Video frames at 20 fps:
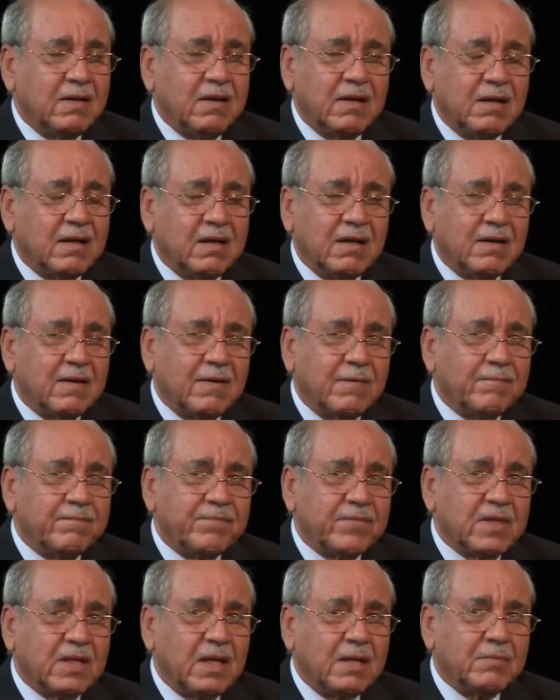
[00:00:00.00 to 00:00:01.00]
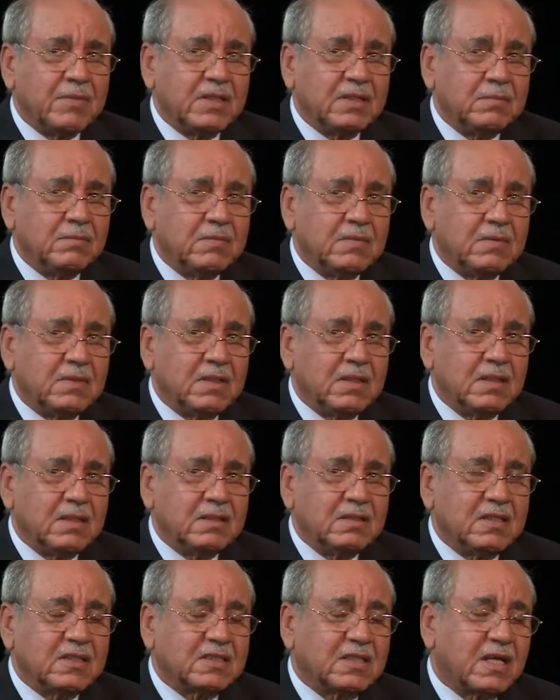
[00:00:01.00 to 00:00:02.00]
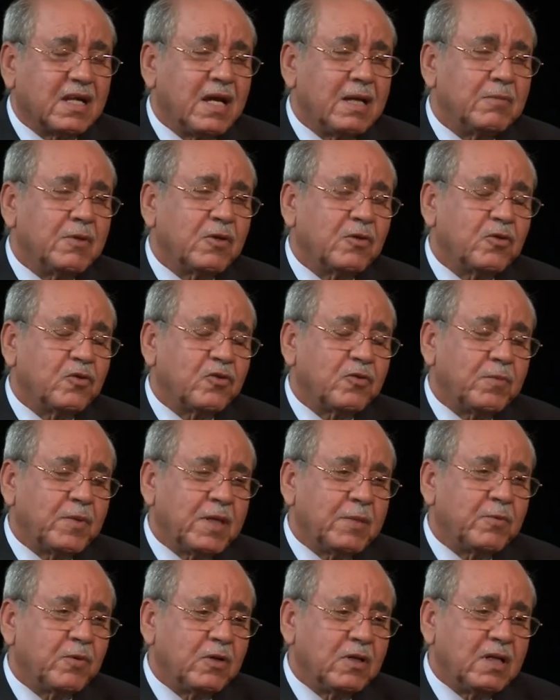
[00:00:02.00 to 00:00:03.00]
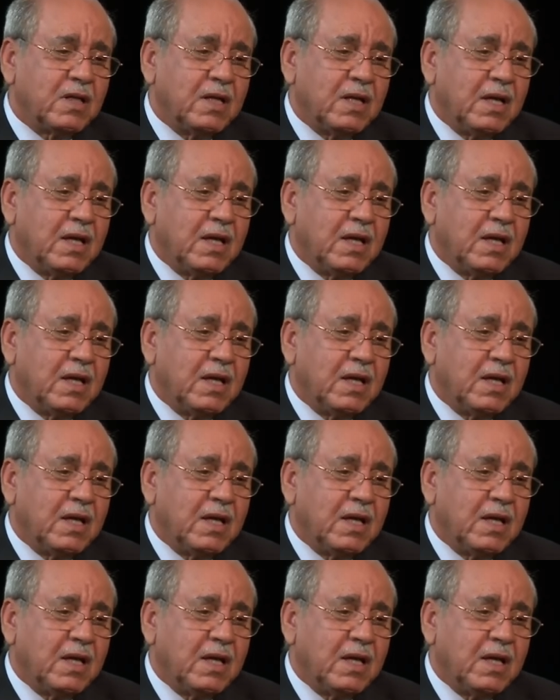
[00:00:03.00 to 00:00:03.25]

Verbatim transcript: Um, I mean, uh, describing those people.